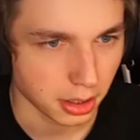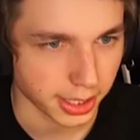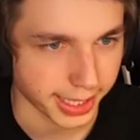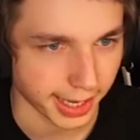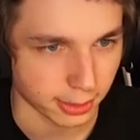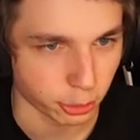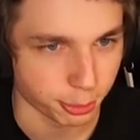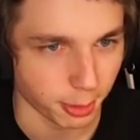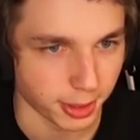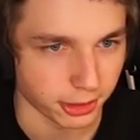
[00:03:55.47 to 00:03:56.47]
I can't lose
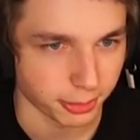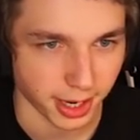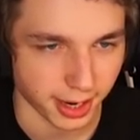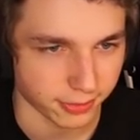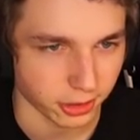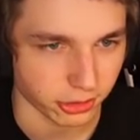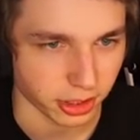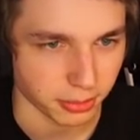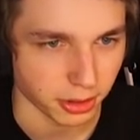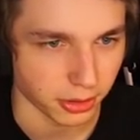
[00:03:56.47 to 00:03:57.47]
momentum. I have to just
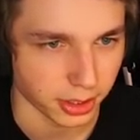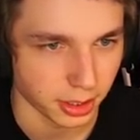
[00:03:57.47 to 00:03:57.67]
keep going.